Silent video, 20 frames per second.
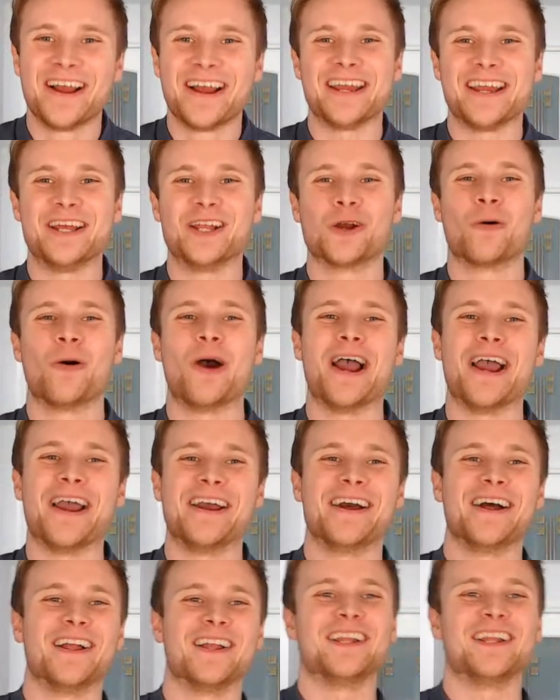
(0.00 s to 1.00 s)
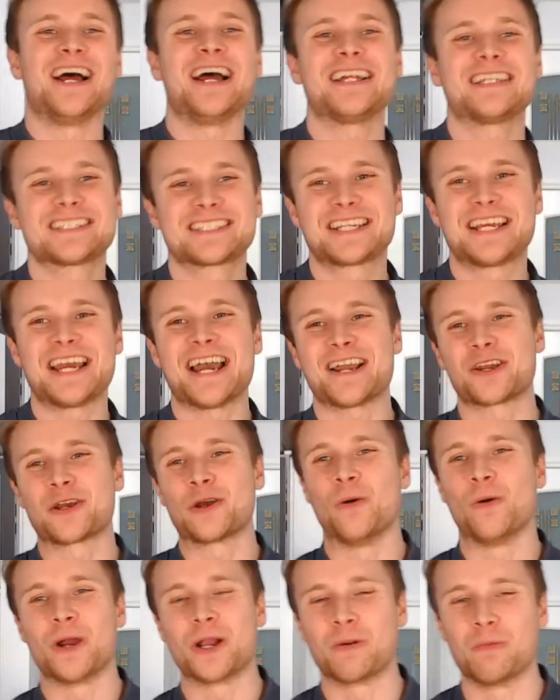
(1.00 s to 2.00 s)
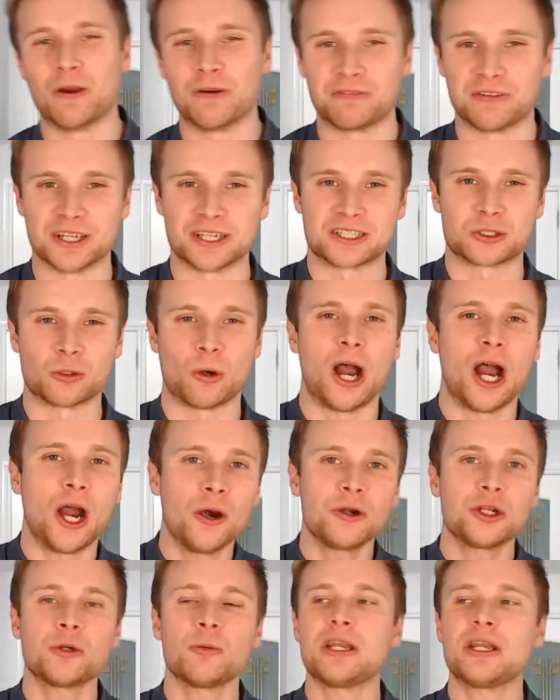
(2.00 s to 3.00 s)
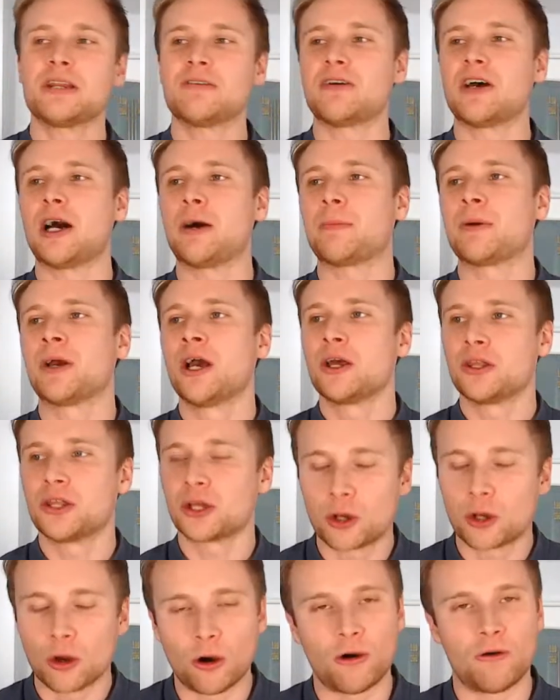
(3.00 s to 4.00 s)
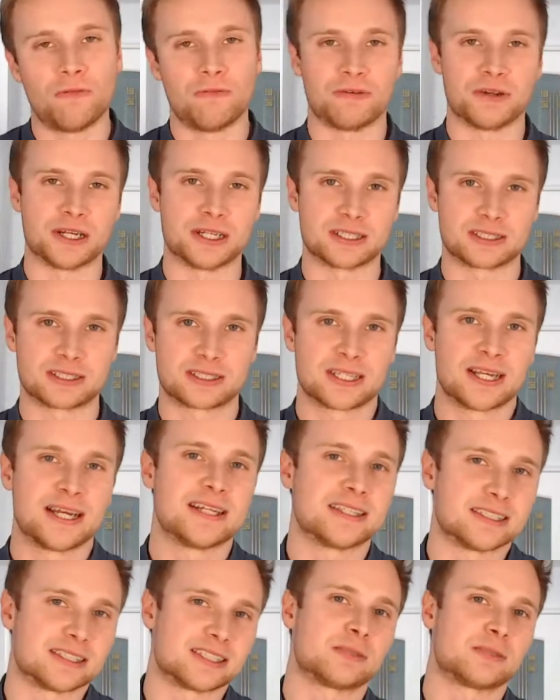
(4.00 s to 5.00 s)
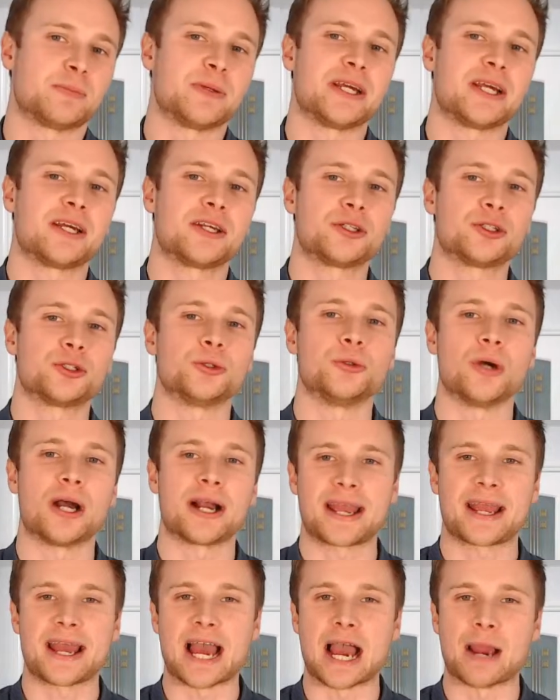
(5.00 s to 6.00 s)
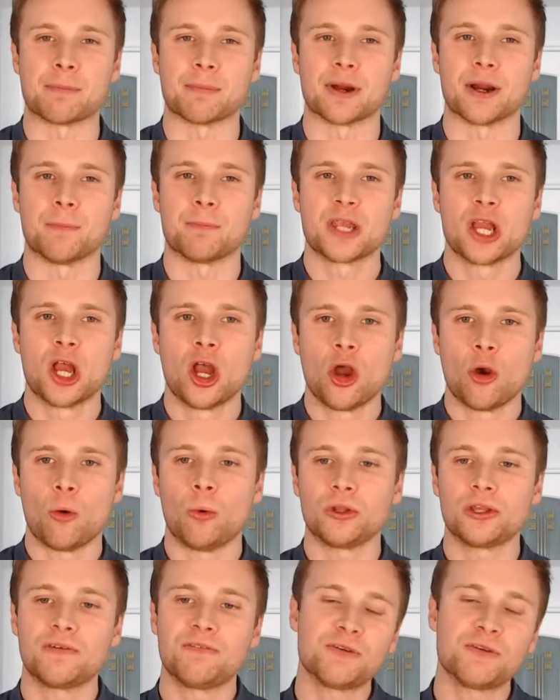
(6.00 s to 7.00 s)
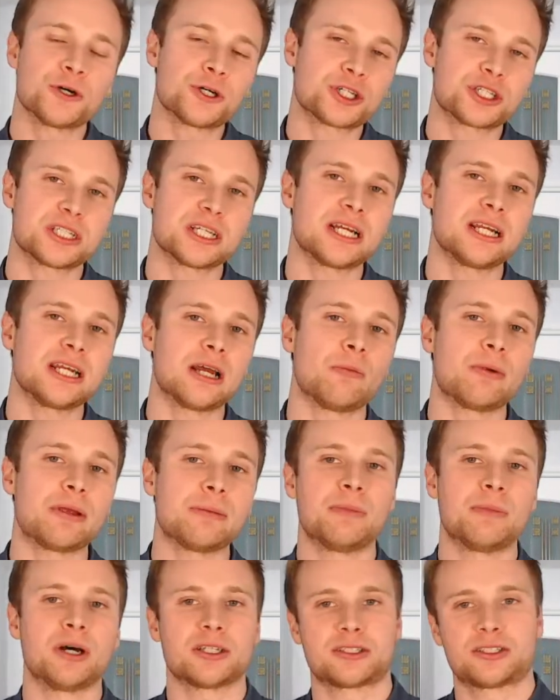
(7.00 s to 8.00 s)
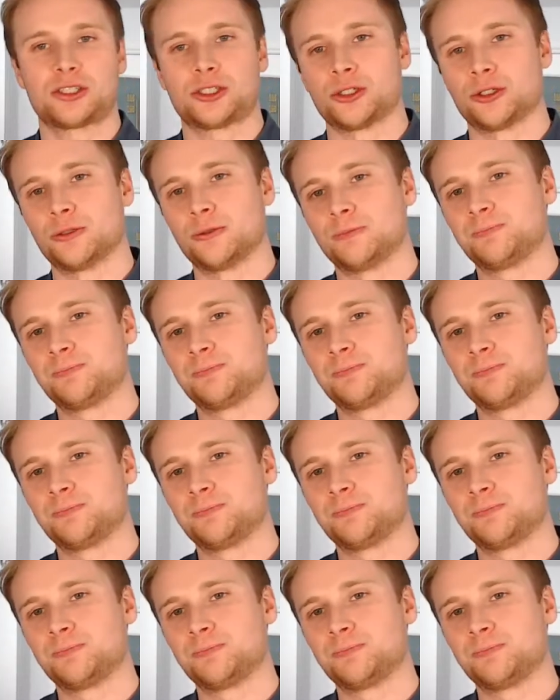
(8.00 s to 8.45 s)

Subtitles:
Either way, let's get going with this. So how do we develop the confidence to speak to a camera? Well, the first thing that we must do